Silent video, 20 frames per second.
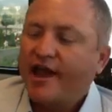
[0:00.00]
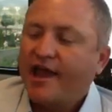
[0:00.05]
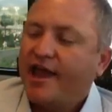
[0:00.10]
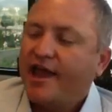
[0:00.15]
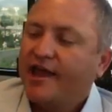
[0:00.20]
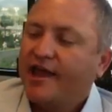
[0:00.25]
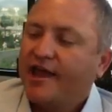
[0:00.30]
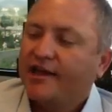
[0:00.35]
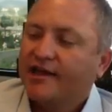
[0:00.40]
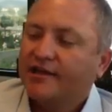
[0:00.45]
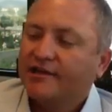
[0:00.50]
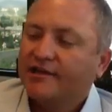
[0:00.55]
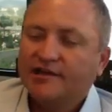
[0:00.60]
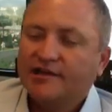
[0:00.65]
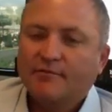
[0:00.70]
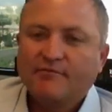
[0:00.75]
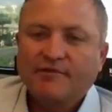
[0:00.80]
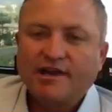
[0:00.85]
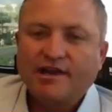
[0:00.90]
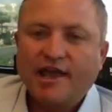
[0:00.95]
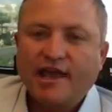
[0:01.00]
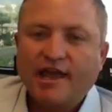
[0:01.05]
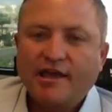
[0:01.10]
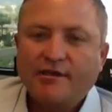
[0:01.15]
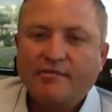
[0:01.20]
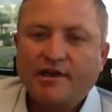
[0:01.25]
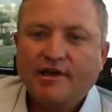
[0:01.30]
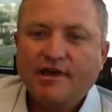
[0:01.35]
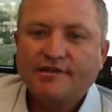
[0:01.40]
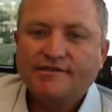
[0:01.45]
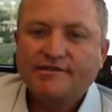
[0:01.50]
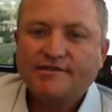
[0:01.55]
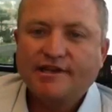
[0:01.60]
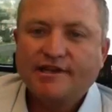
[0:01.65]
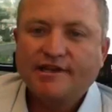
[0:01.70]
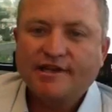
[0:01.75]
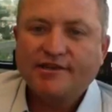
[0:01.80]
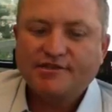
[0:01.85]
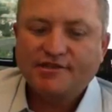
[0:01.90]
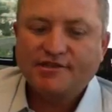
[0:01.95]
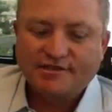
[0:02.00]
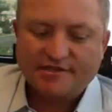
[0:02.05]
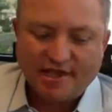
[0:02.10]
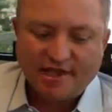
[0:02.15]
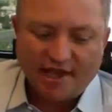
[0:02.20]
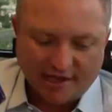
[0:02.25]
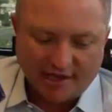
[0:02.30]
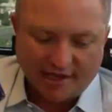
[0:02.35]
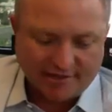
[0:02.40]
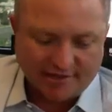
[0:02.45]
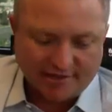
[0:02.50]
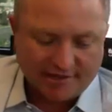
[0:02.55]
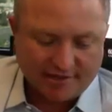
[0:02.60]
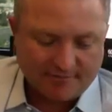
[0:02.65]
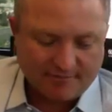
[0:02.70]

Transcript: and name, city, and state.